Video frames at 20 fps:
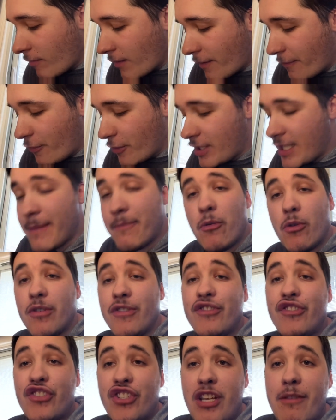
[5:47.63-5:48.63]
for Tim
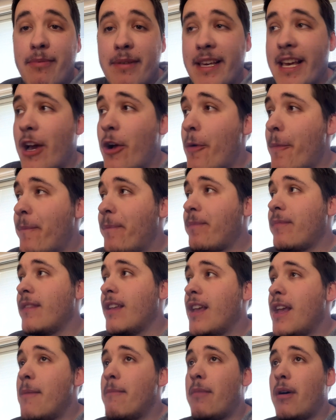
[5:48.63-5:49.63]
Hortons cheaping out.
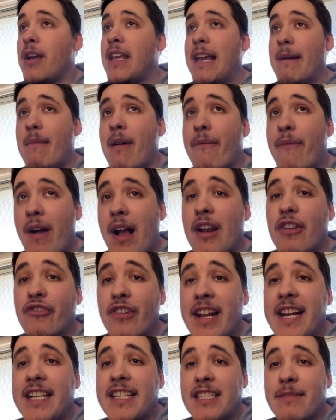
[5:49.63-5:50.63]
But yeah, my final
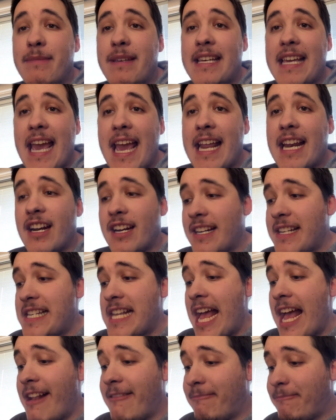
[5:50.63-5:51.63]
rating is gonna be 8 out of
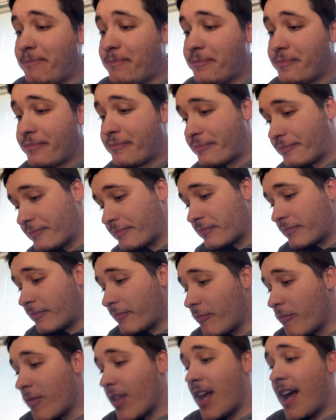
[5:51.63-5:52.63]
10.
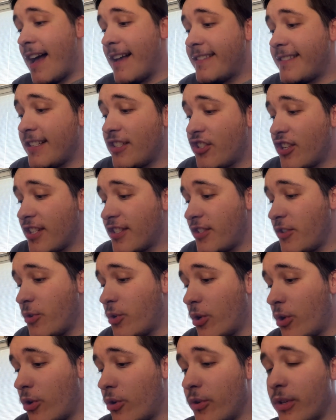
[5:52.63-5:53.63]
I suggest you
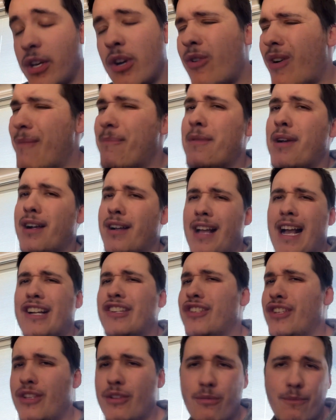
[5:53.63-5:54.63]
go, you know, I
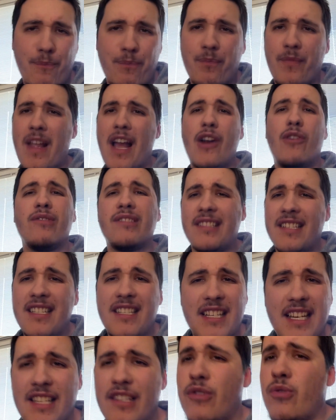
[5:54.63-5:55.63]
don't
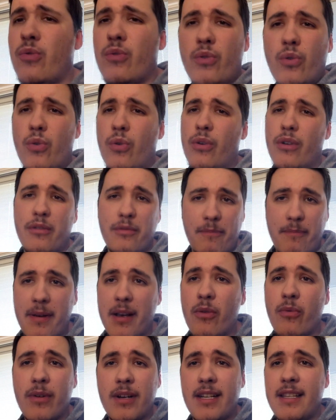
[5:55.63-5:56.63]
suggest you go and
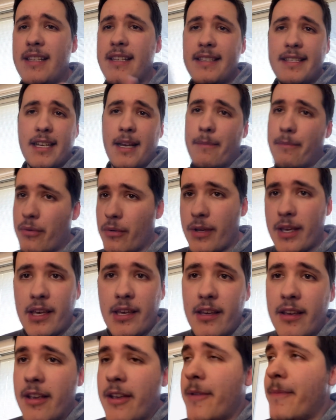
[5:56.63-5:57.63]
pick one of these up, okay?
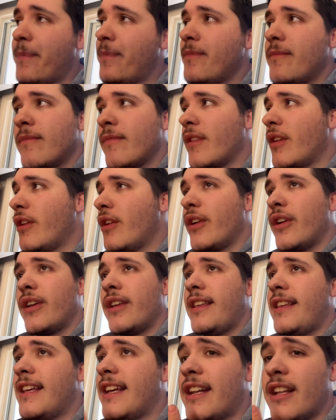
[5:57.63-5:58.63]

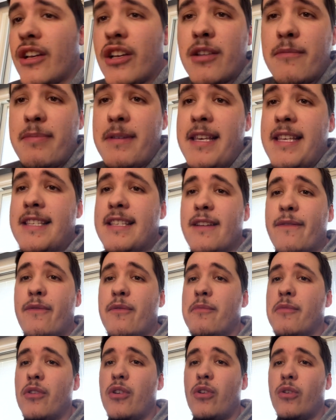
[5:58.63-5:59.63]
Get a good pizza from
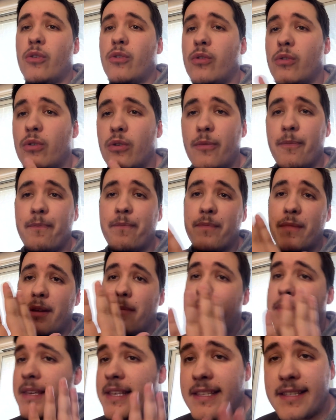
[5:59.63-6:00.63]
your local
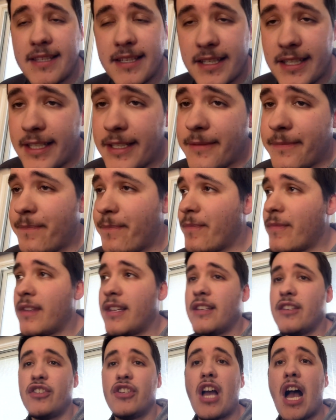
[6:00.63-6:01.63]
pizza
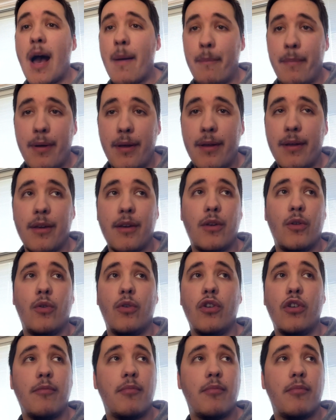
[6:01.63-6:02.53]
shop, you know, your